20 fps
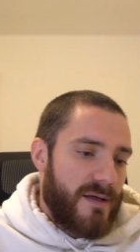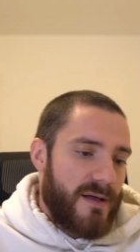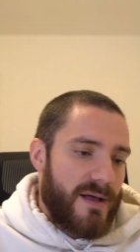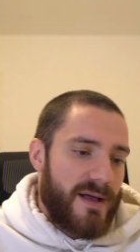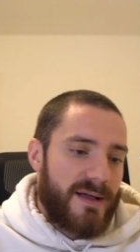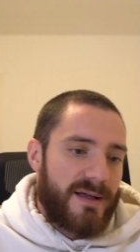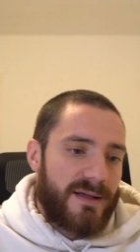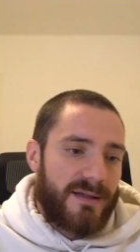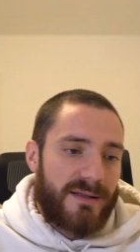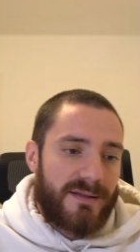
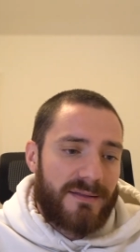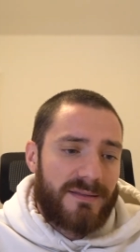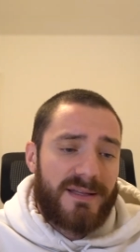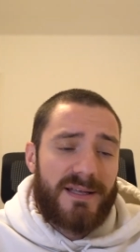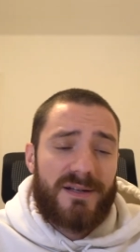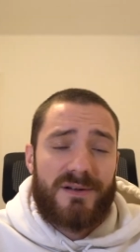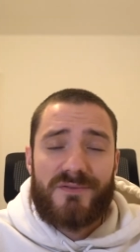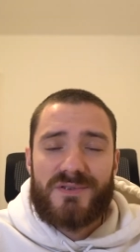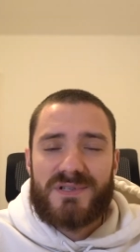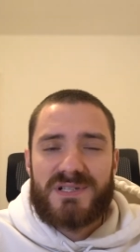And
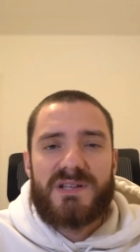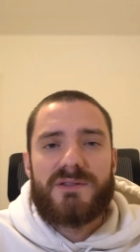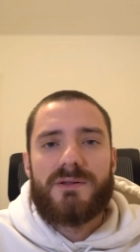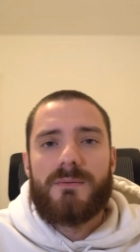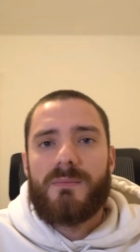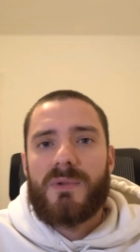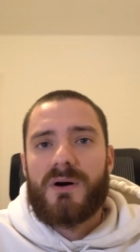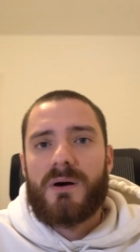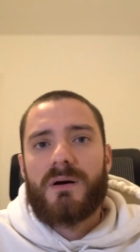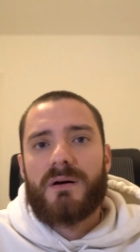then obviously the
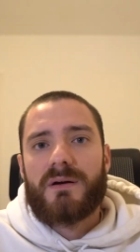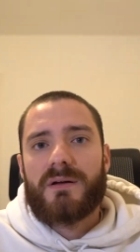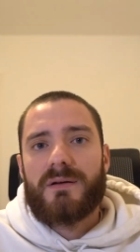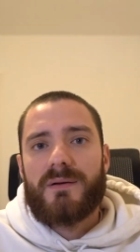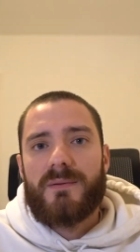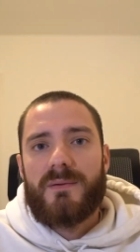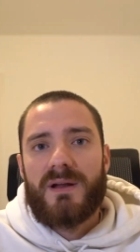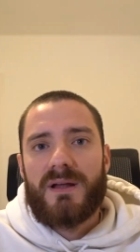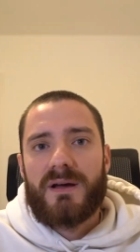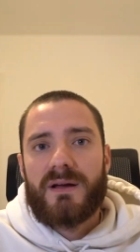mark,
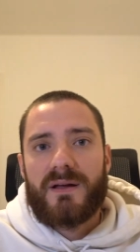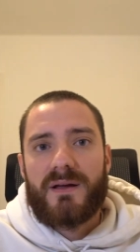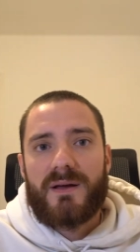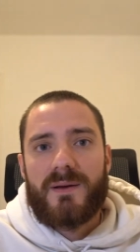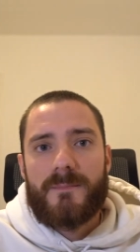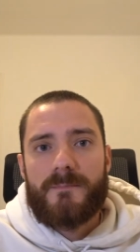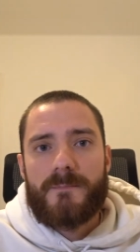like